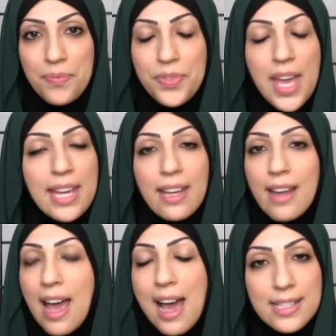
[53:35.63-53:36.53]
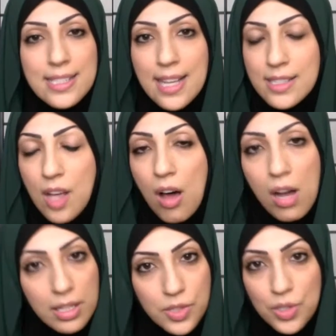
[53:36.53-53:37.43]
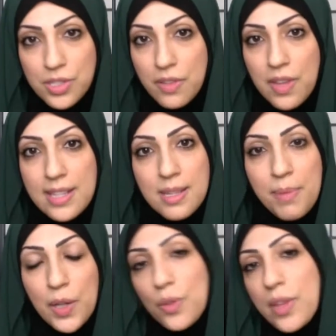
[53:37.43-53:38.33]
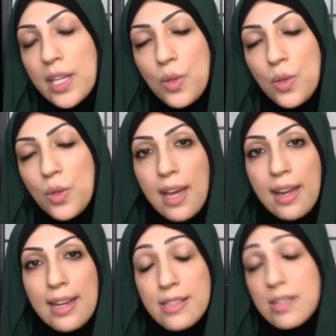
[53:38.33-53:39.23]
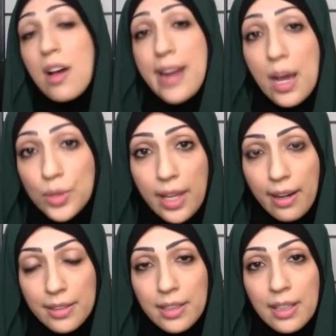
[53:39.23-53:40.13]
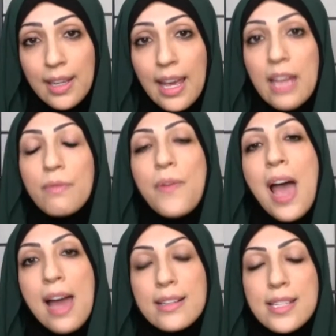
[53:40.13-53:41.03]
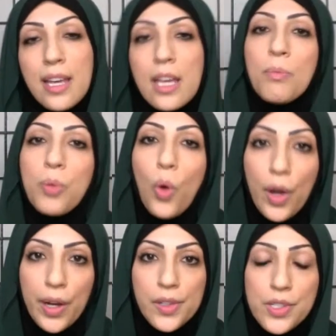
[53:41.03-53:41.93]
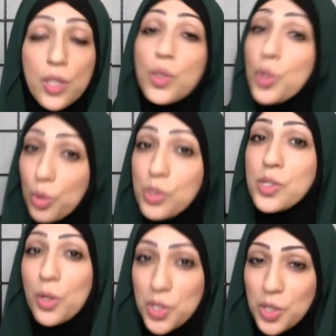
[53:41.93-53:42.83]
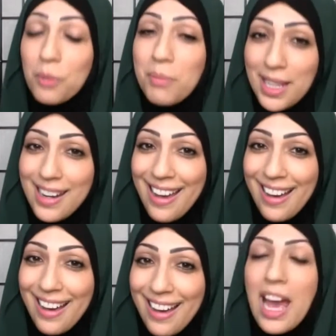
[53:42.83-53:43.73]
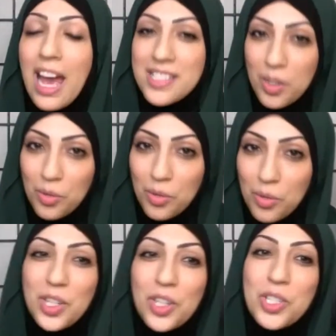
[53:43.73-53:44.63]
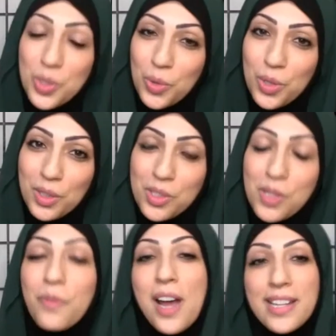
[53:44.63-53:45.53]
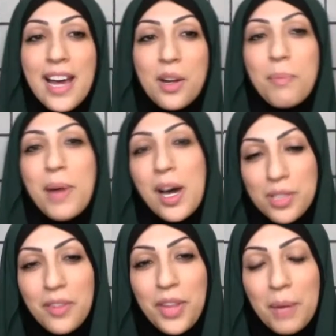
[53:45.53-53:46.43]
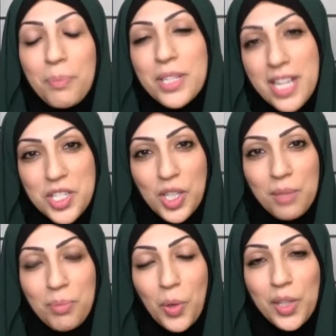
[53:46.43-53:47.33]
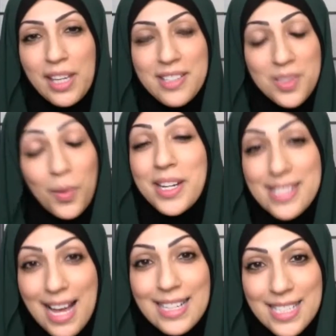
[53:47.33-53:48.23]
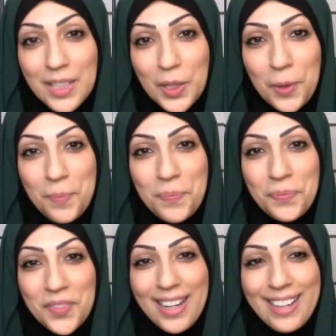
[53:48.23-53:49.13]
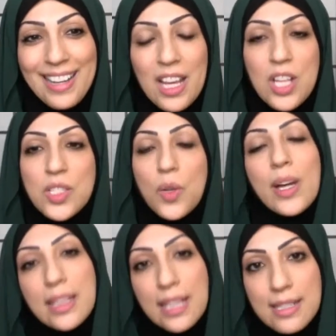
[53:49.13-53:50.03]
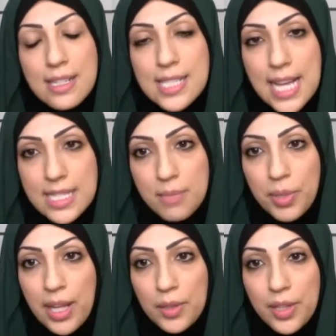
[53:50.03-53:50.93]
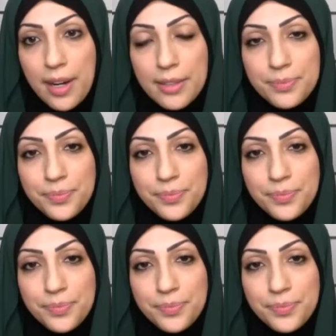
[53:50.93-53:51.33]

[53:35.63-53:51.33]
They can access all sorts of things about you that you think is not out there. In fact, employers use social media as a research tool to find out about their potential employees. What does that tell you, right? So anything's accessible out there.